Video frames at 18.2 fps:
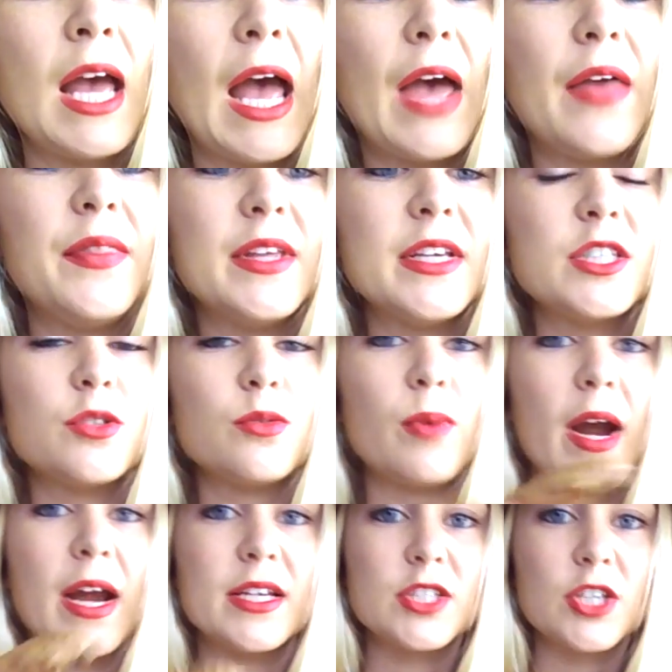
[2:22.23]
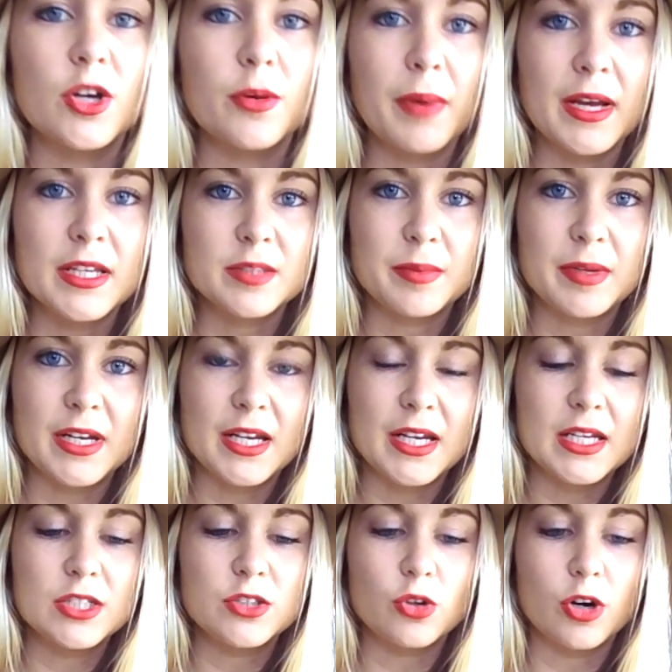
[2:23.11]
And this rhizome has been in
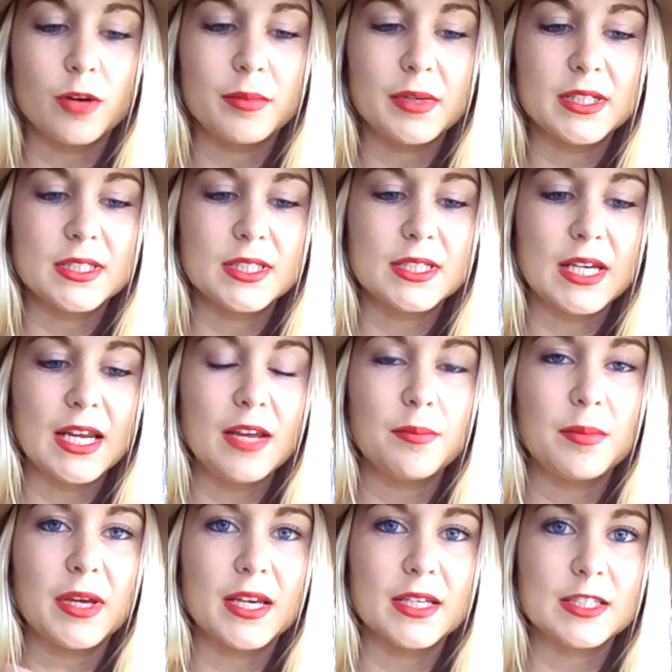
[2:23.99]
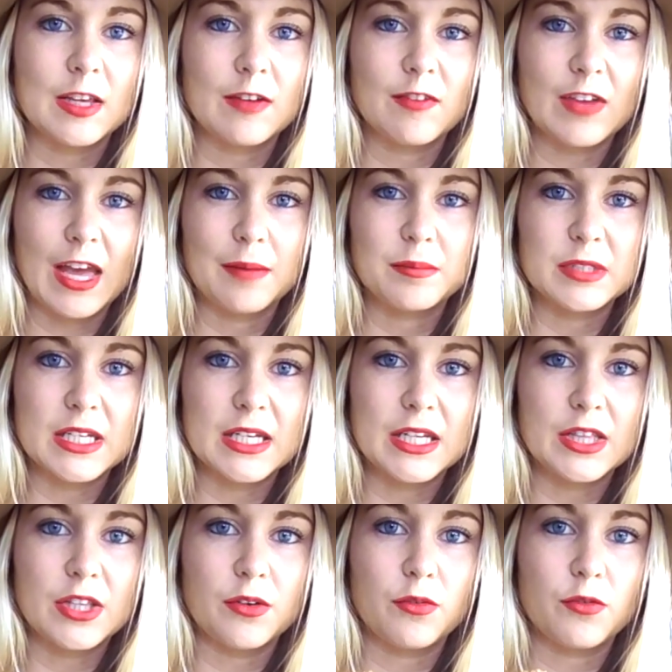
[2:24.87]
a dormant state because I've kept it
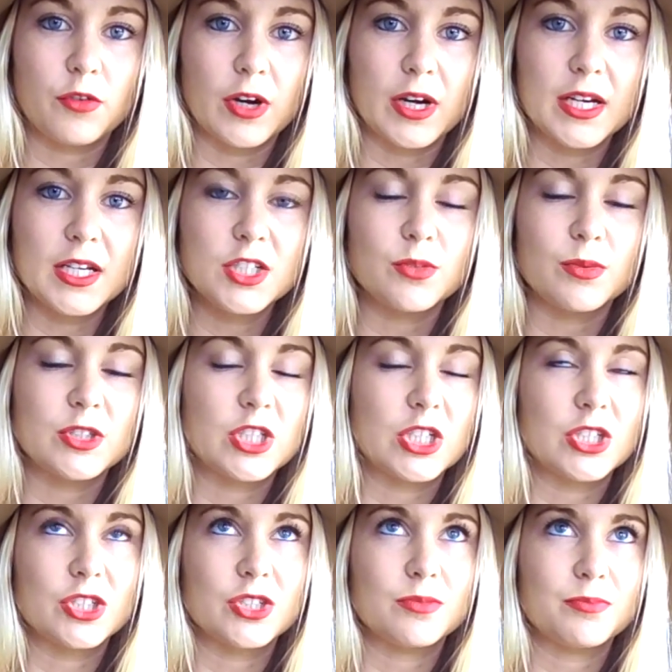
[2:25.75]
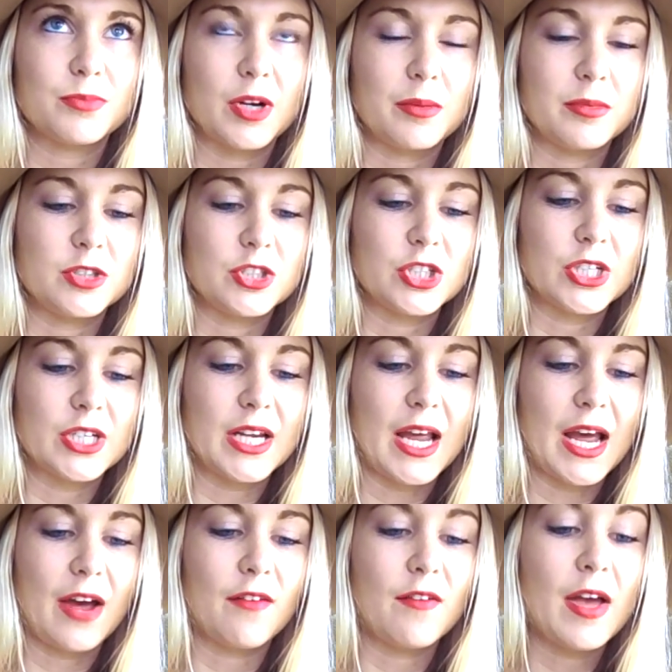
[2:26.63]
in the fridge, which I probably shouldn't
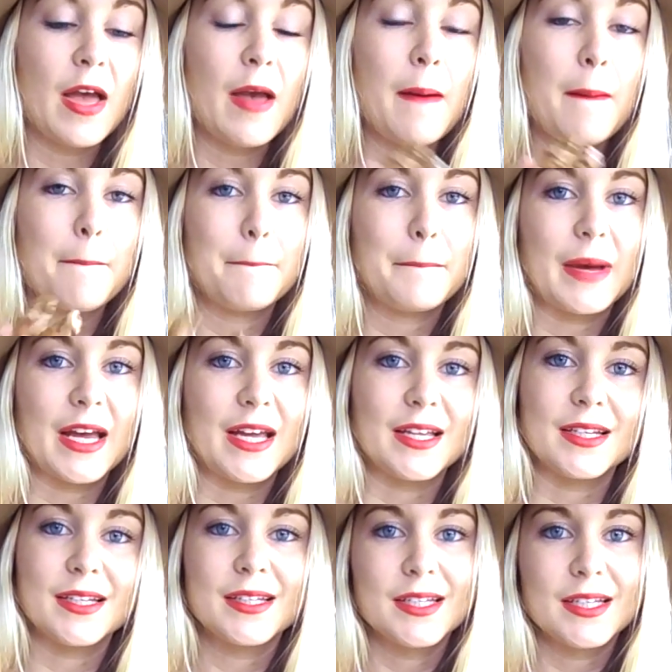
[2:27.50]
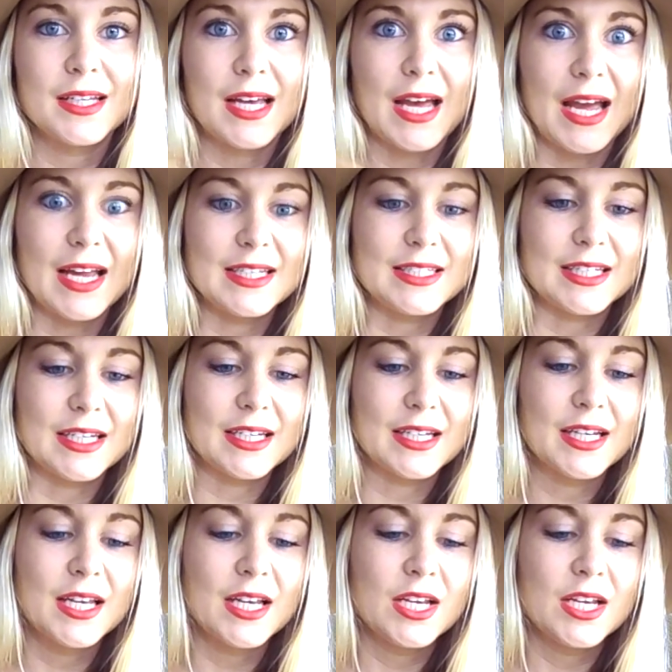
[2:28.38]
have, but I did.